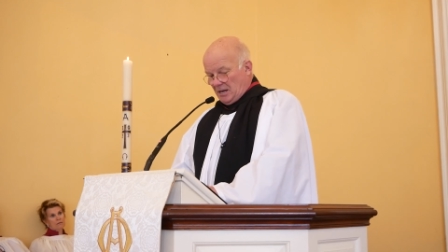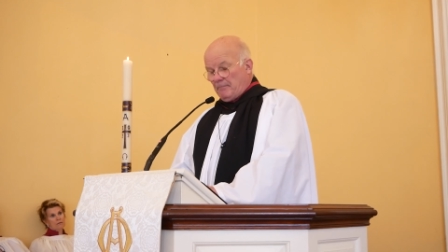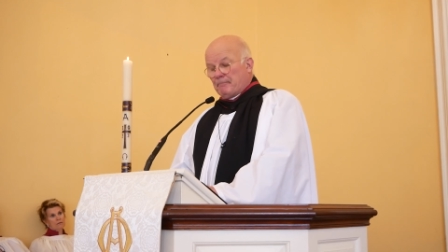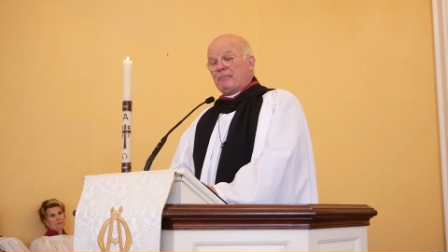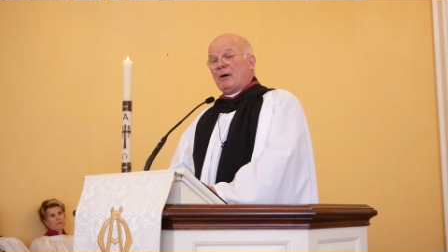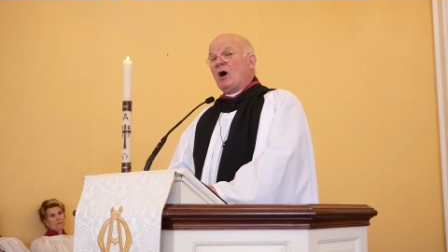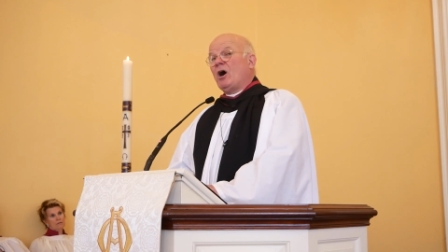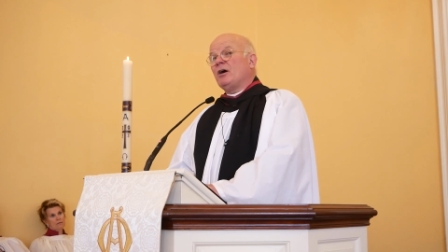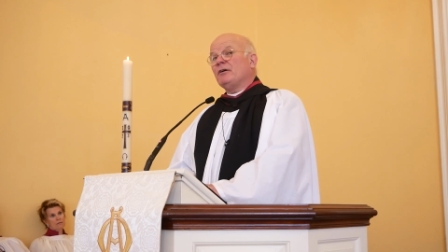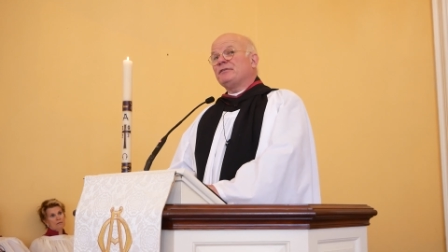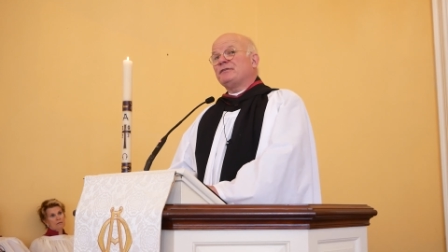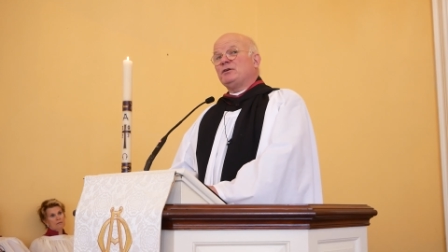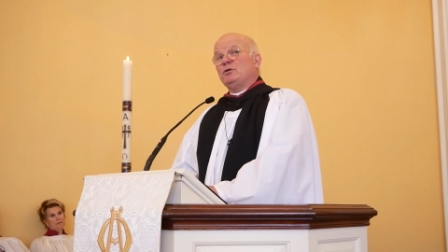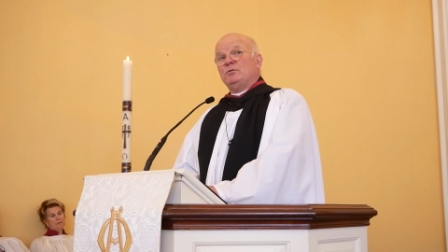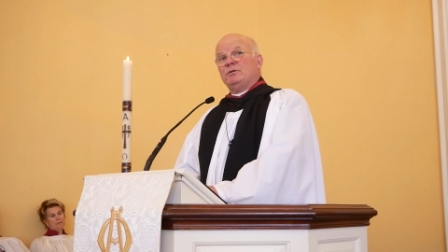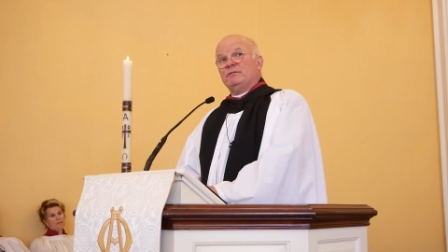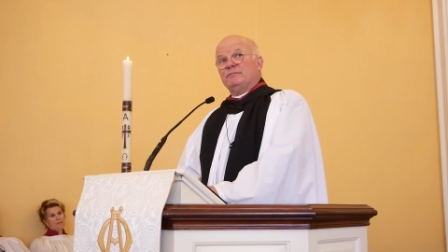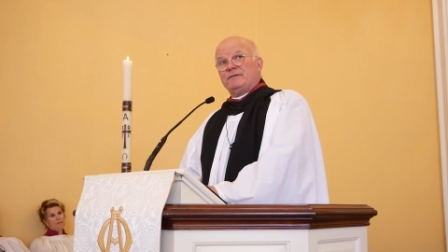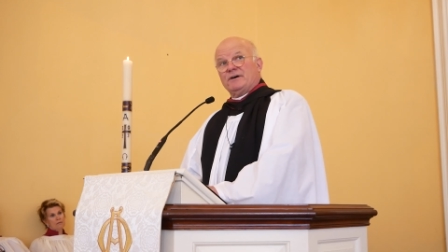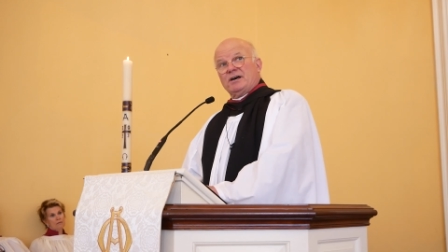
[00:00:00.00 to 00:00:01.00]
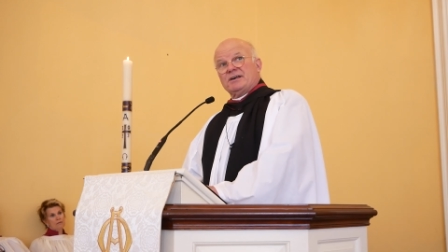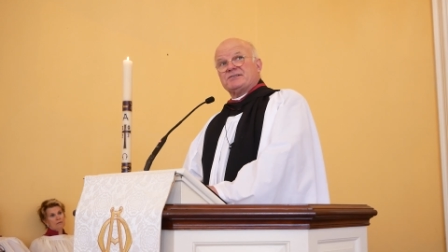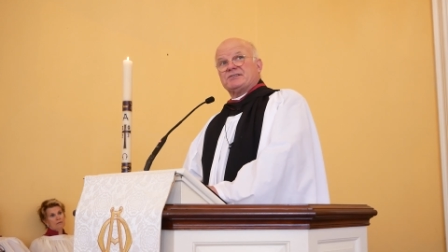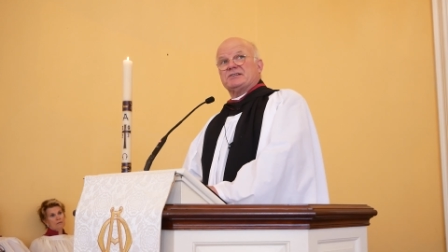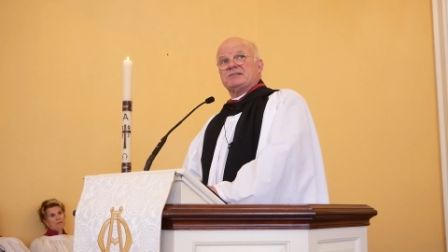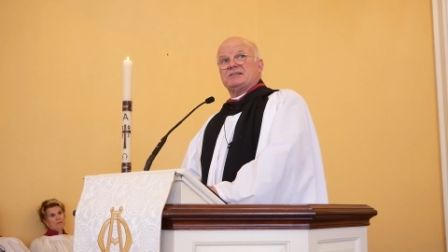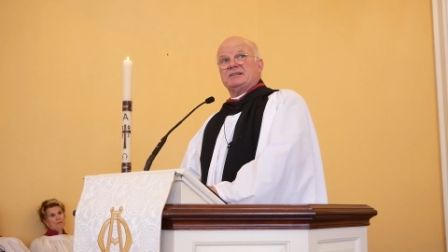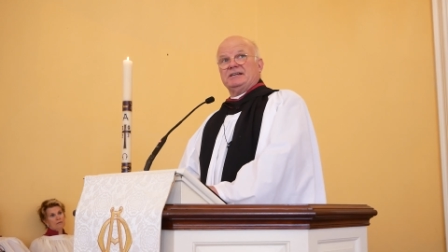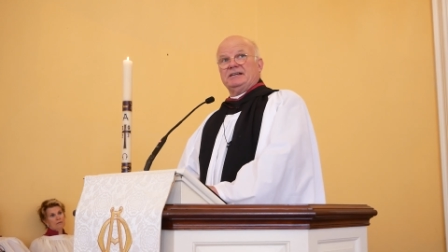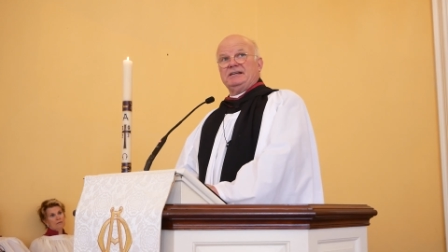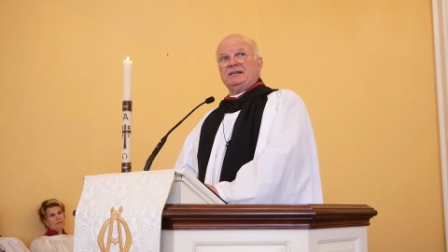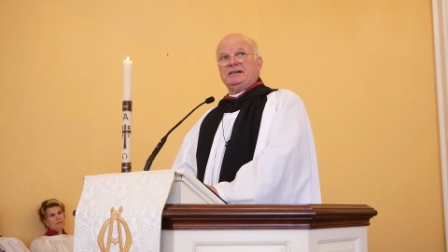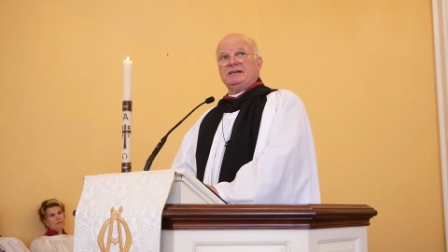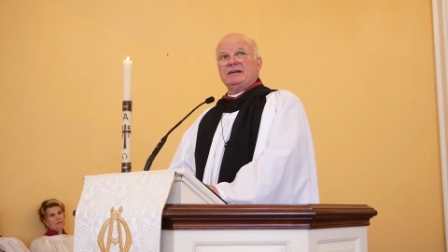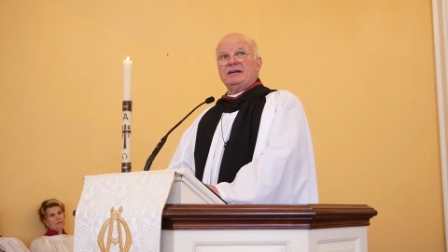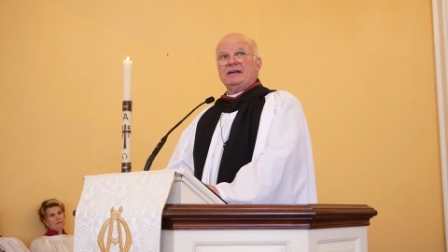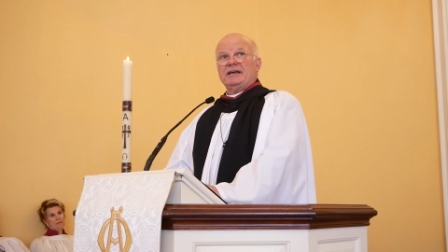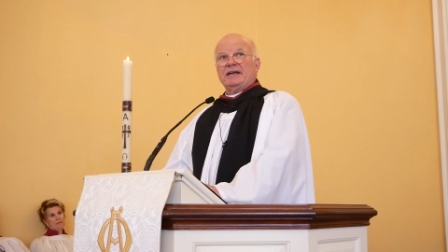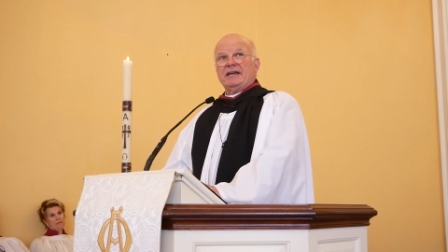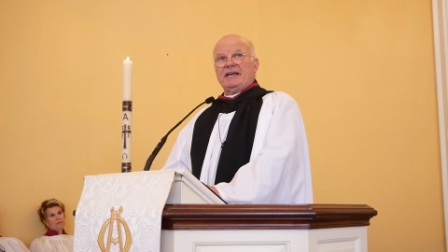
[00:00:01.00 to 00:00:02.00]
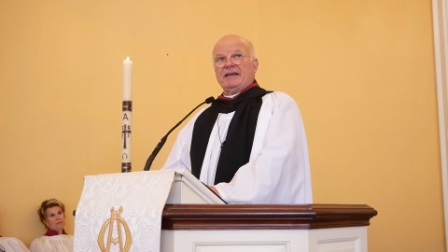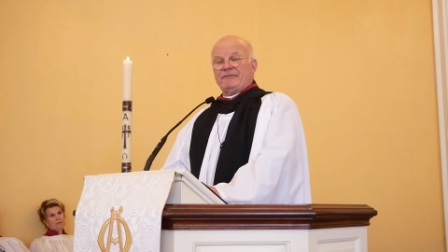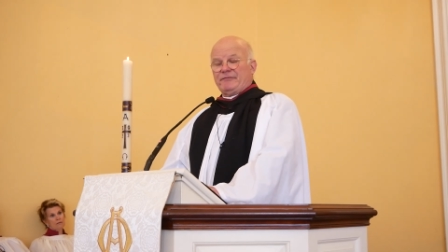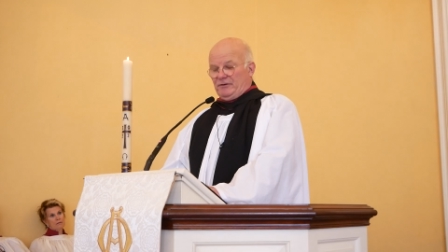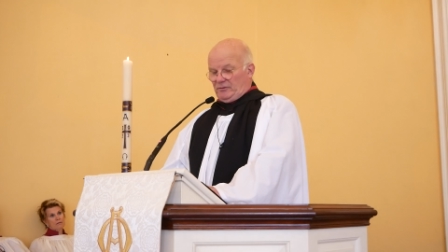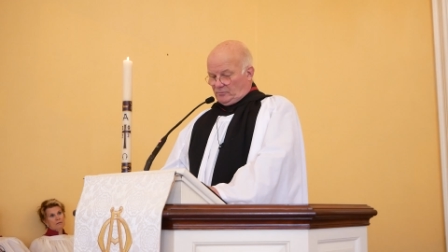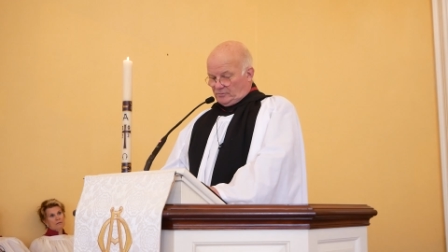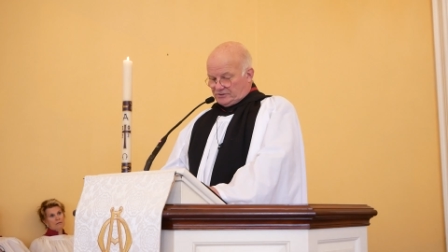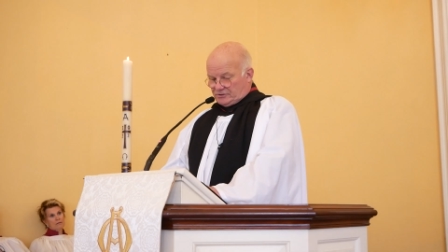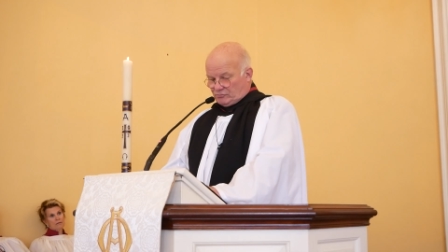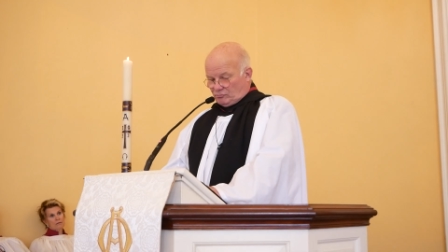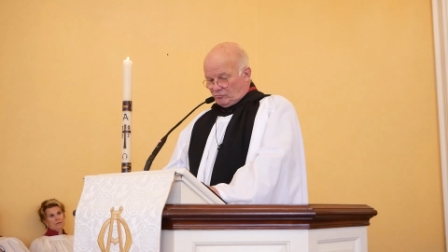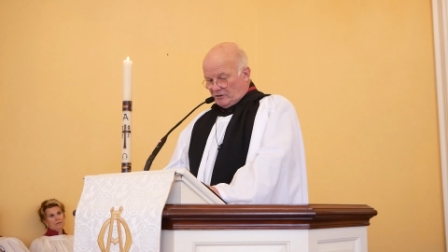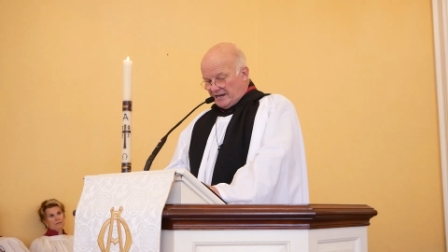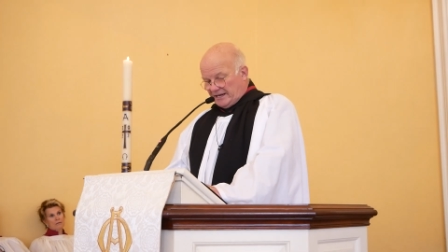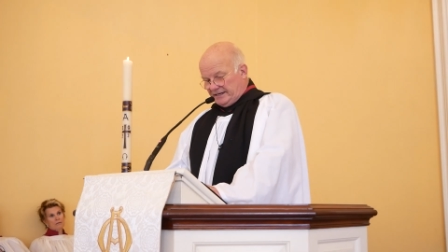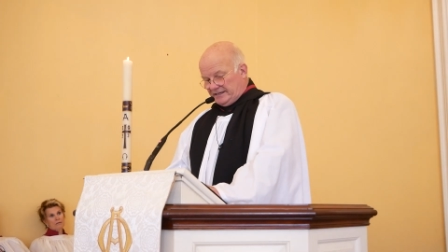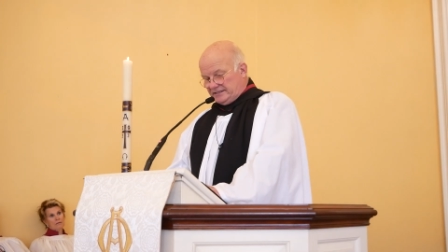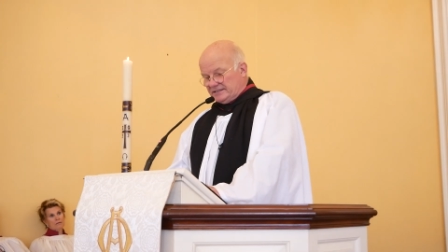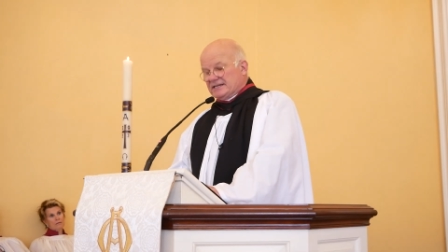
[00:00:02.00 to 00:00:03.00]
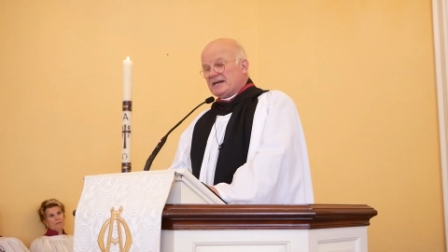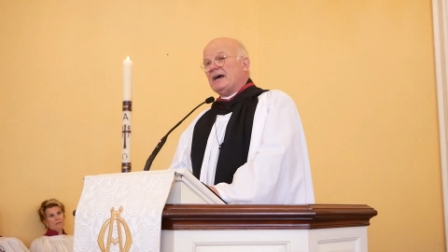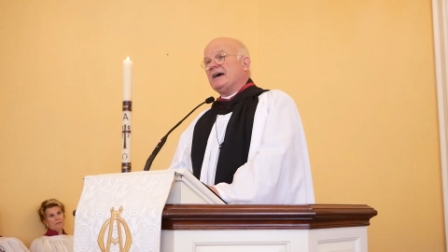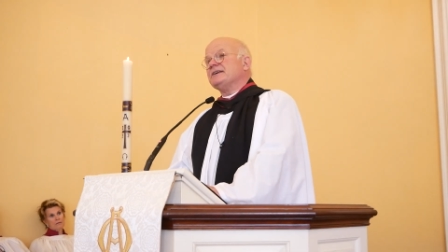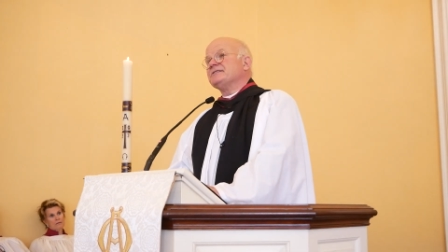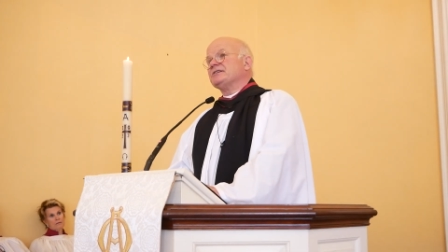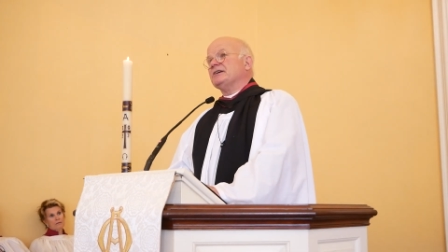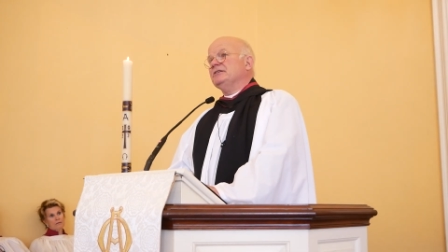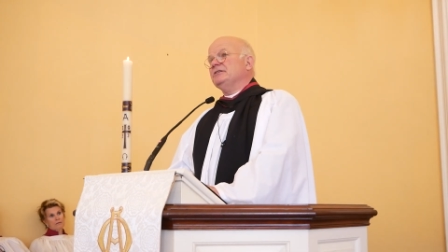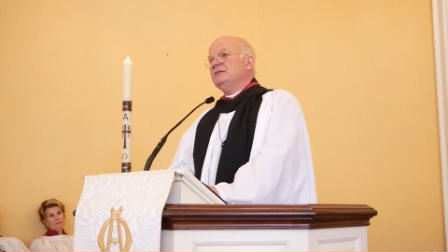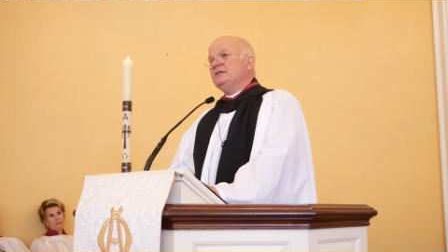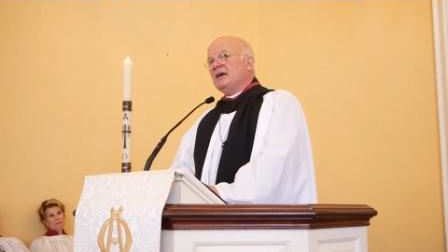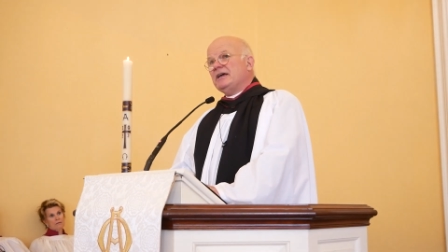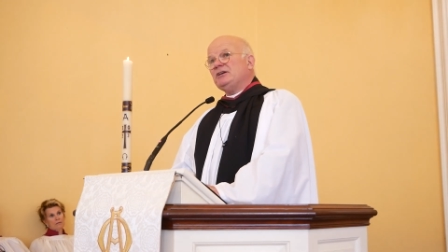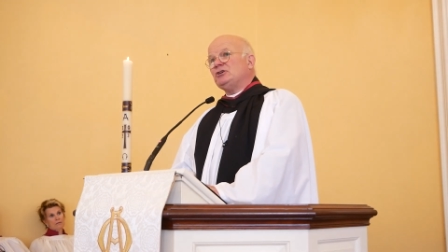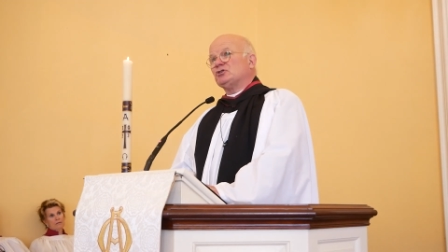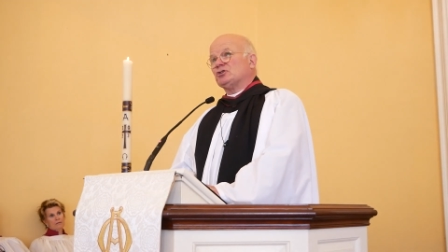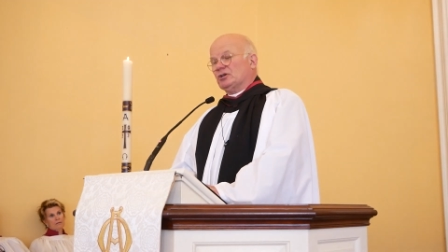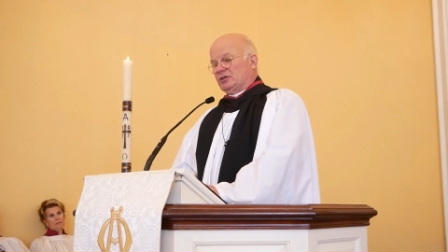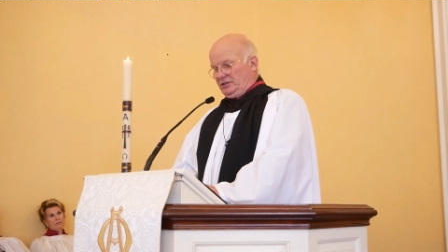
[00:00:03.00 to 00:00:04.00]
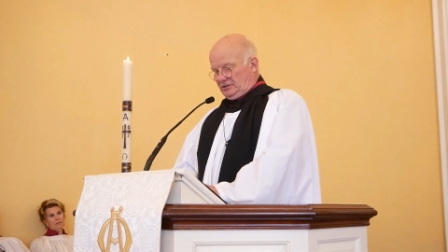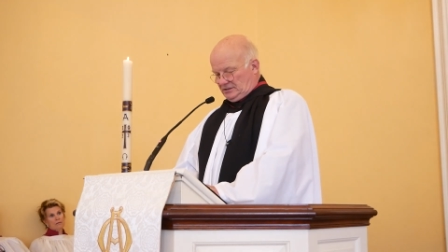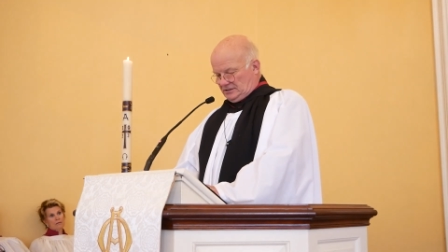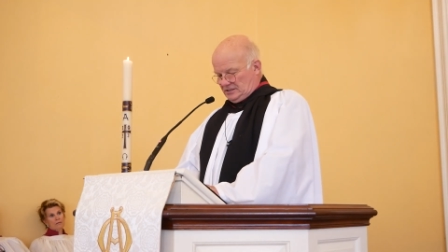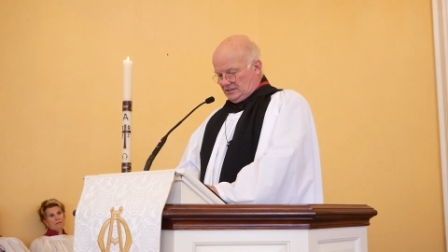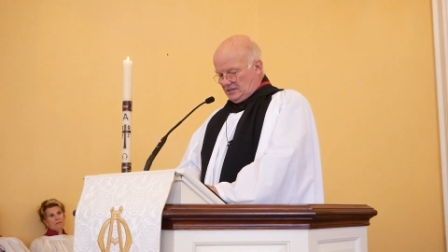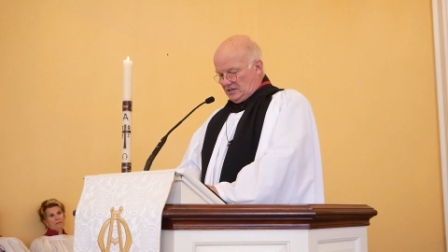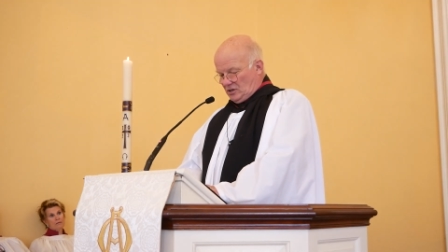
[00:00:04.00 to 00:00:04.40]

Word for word: Bath University, if it was ranked as a nation,